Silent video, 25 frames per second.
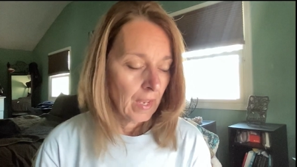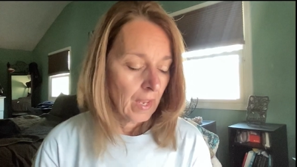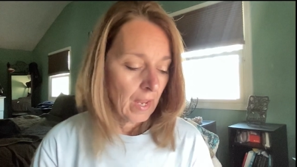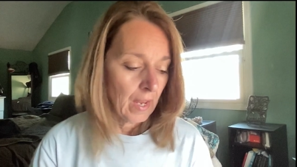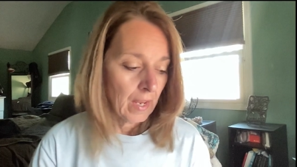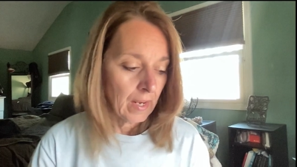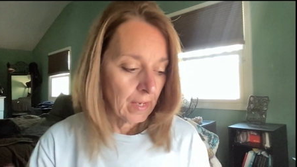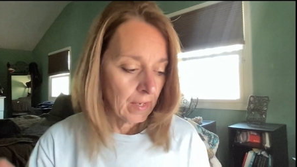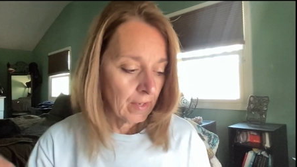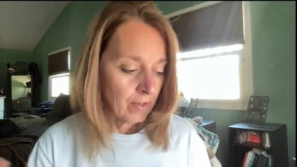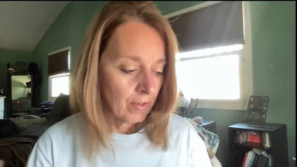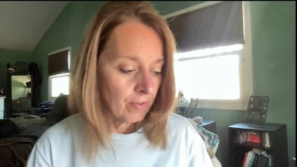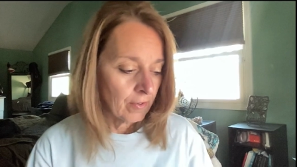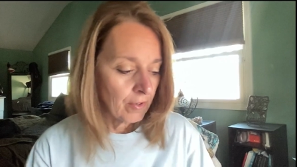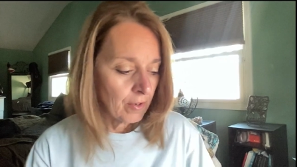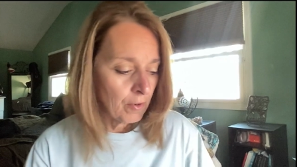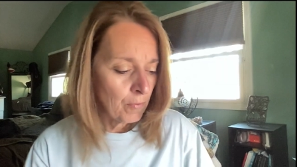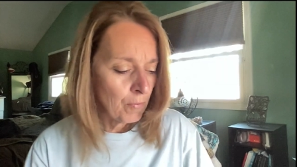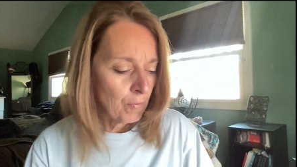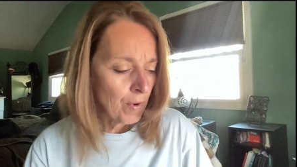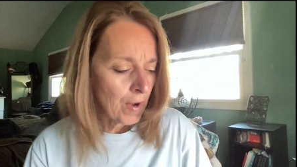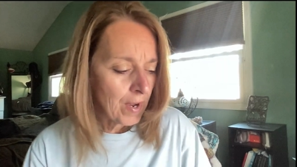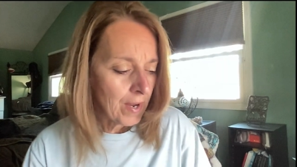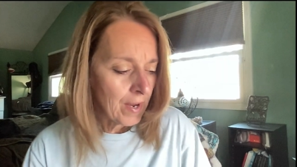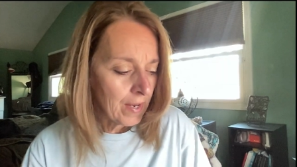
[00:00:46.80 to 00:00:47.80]
And I don't know
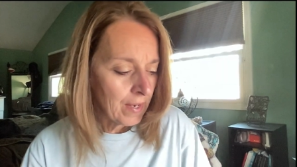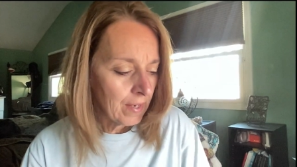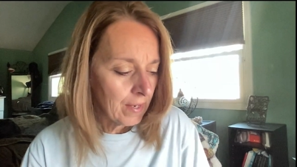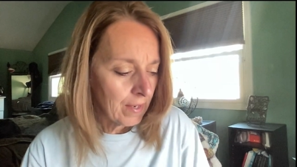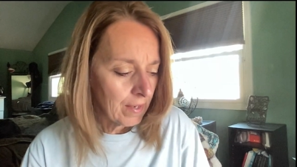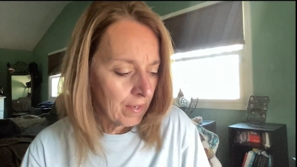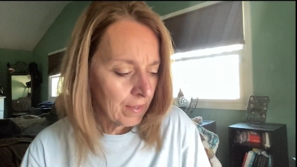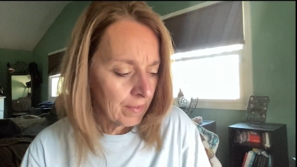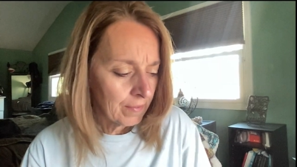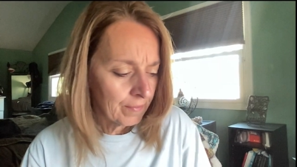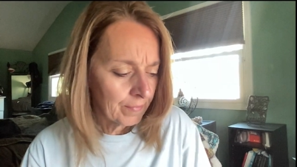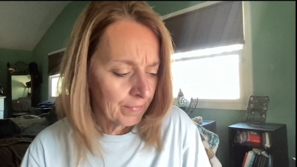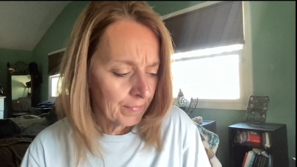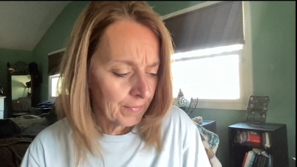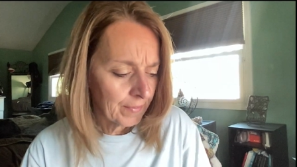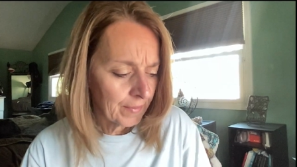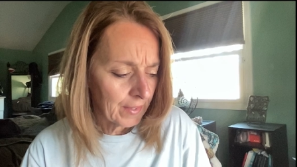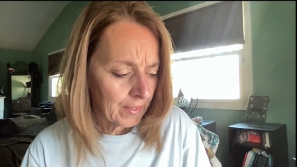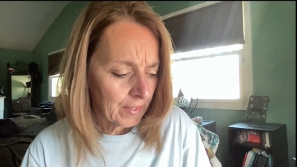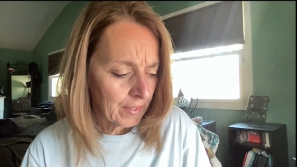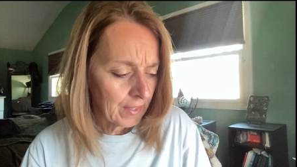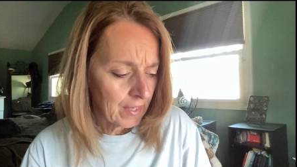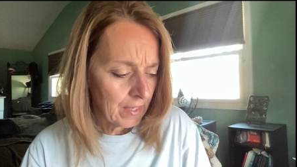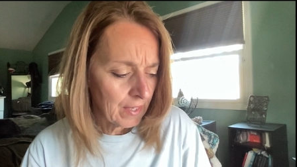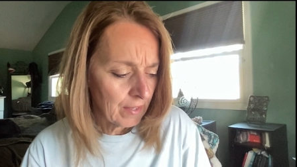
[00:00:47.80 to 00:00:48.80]
why um,
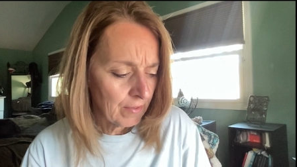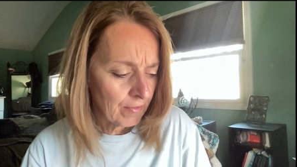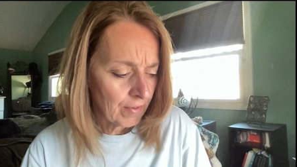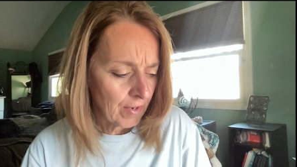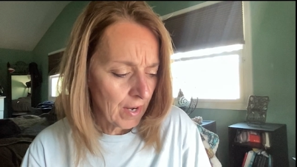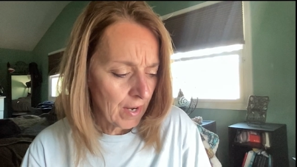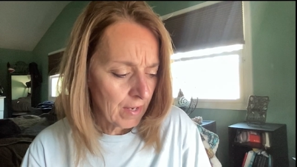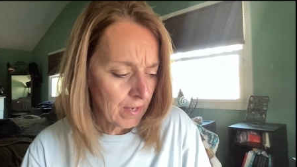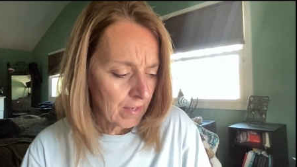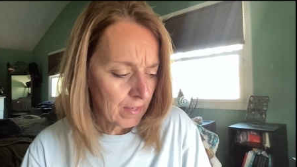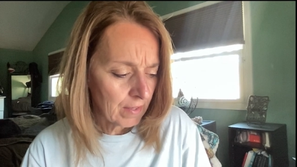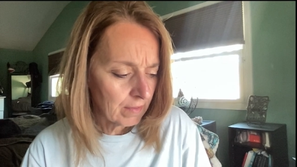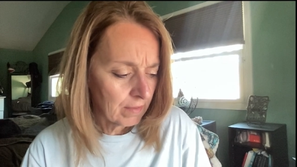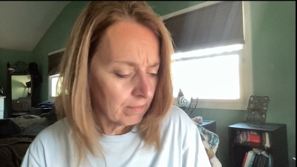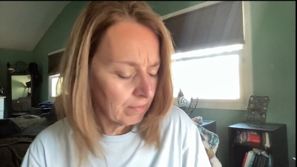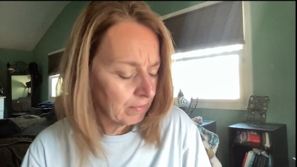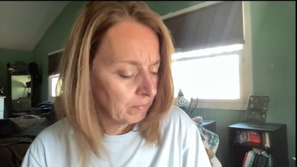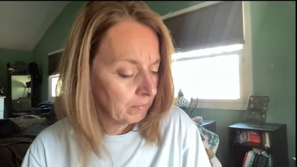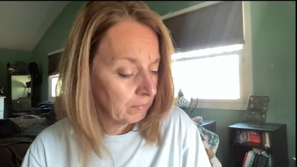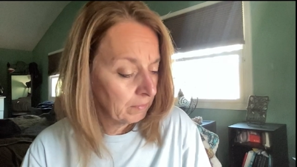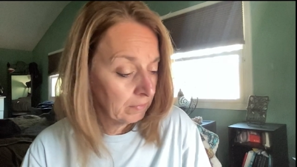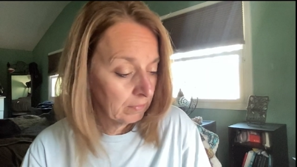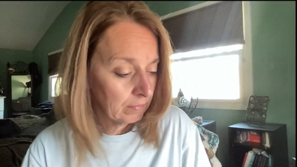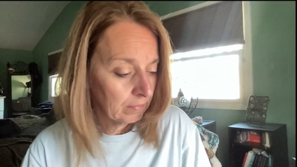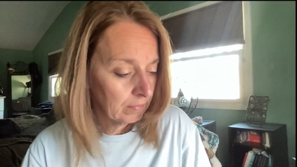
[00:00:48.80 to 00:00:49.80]
Kid Rock,
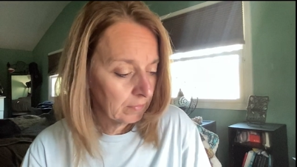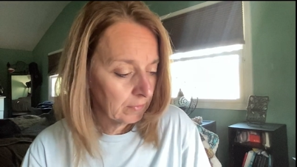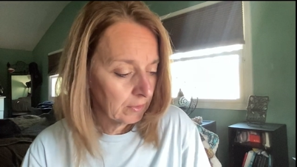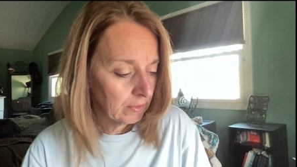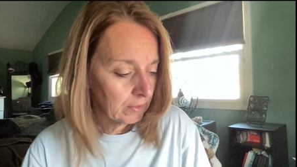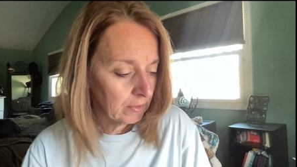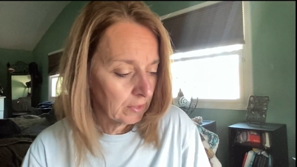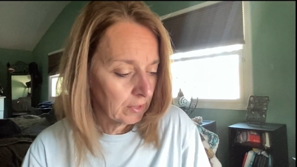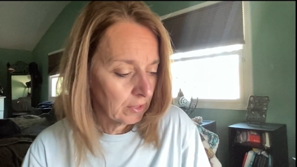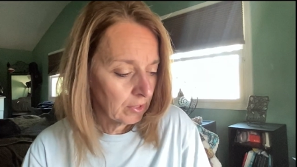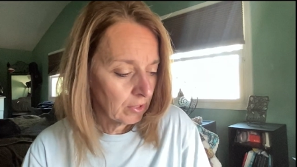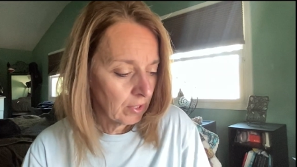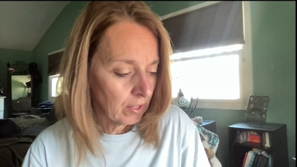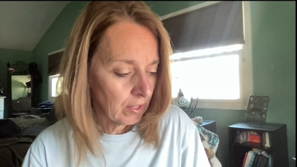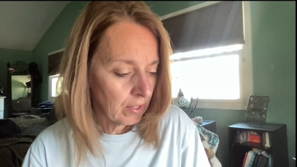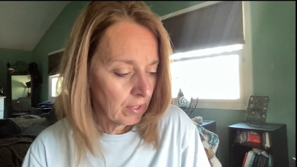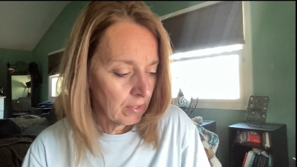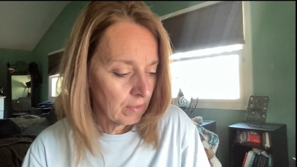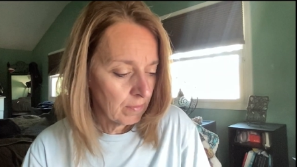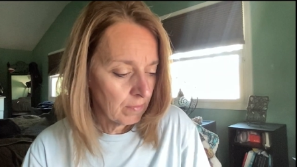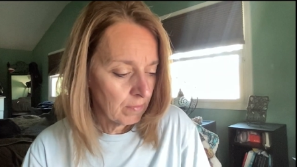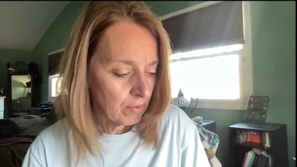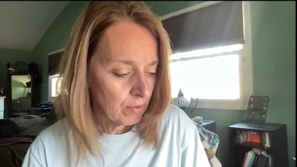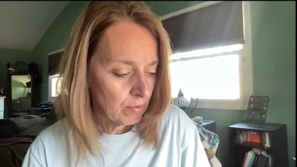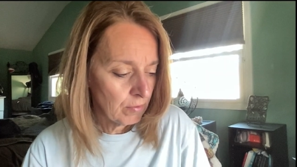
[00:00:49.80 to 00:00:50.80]
mm, okay,
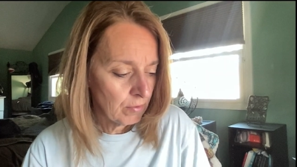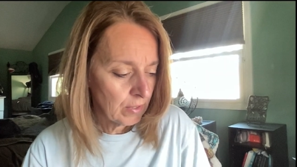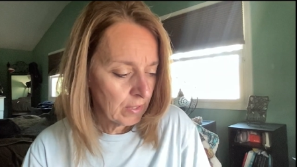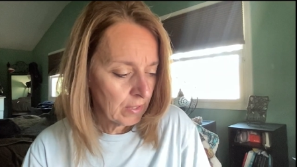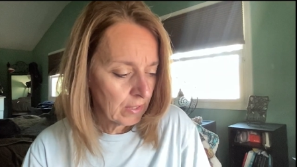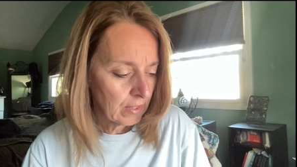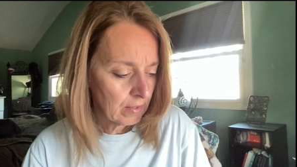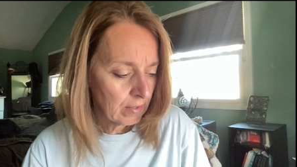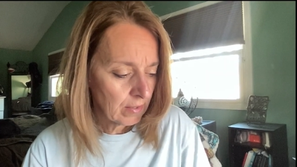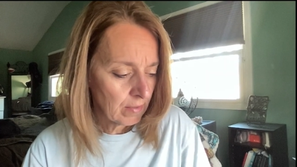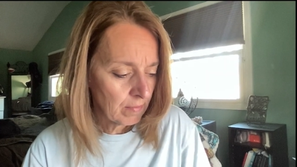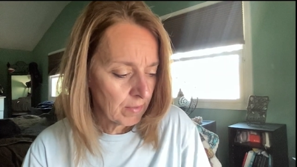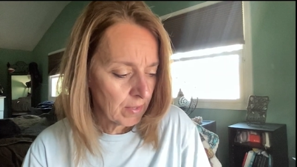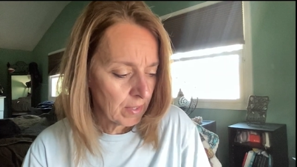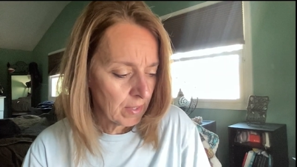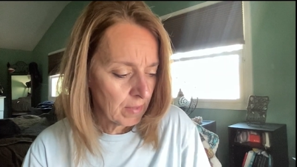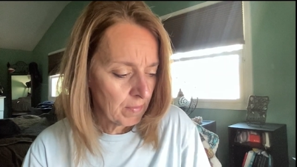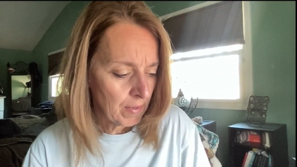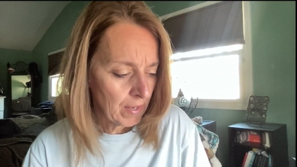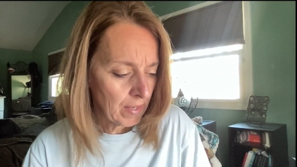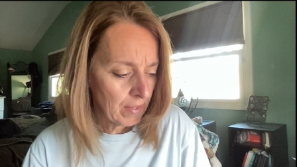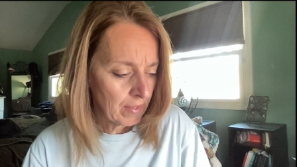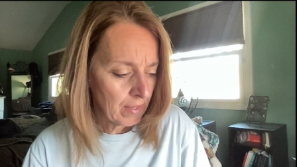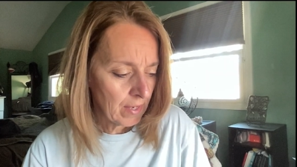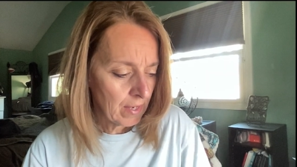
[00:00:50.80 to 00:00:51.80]
music, something
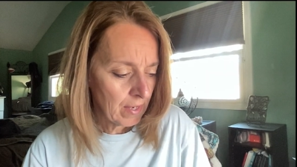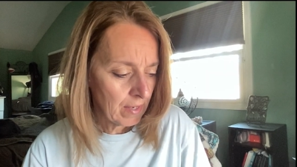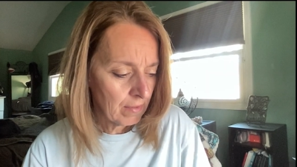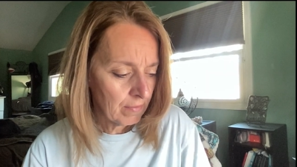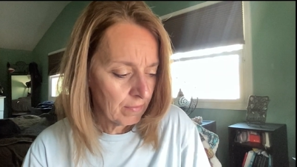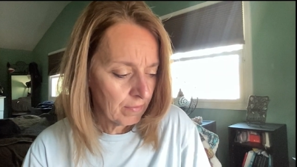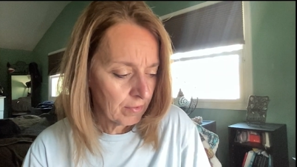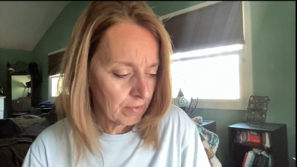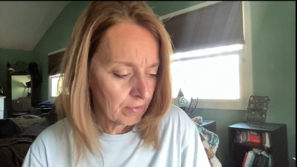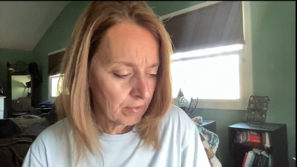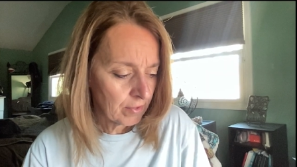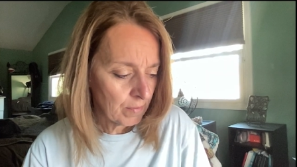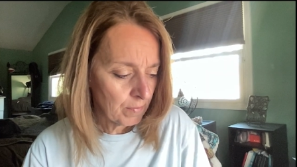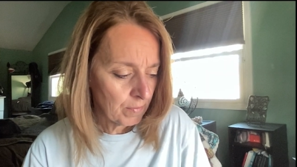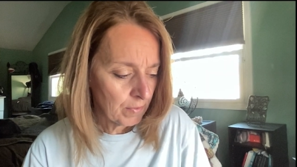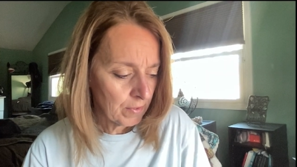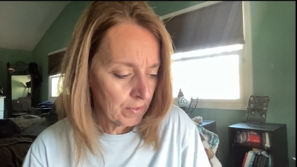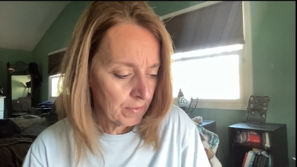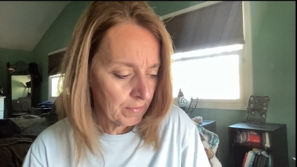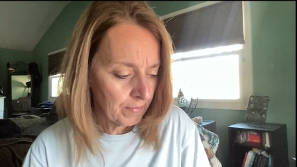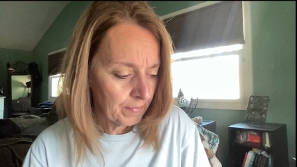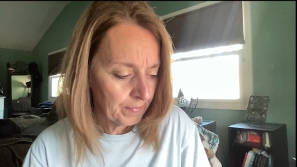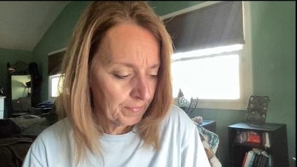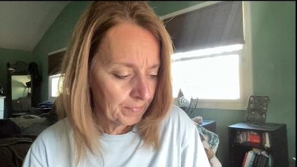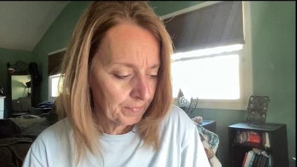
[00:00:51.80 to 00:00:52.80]
about that for someone.